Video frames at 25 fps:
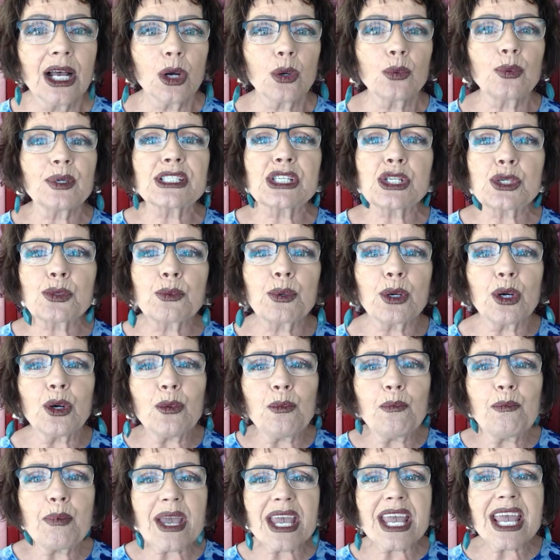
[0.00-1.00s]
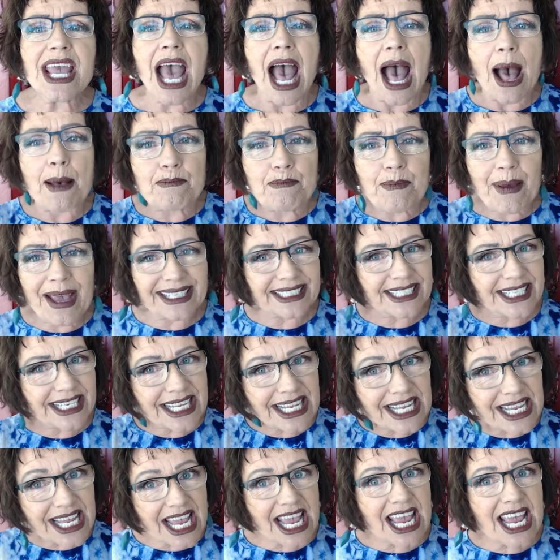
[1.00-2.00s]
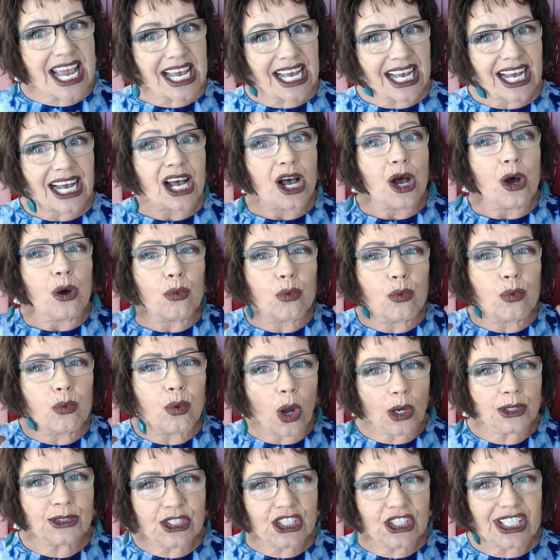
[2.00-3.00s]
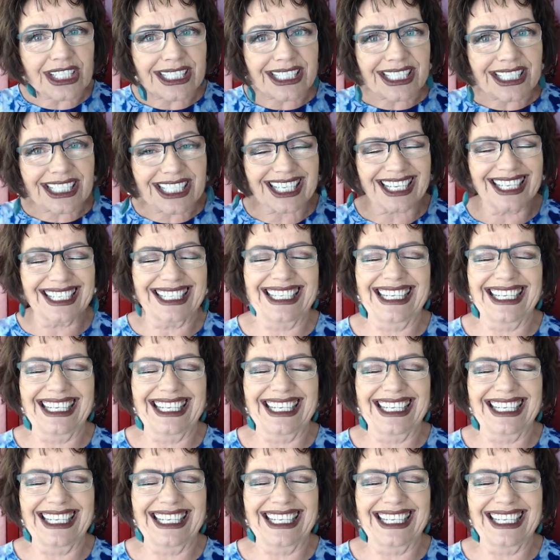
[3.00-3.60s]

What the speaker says: which will be a better year, won't it?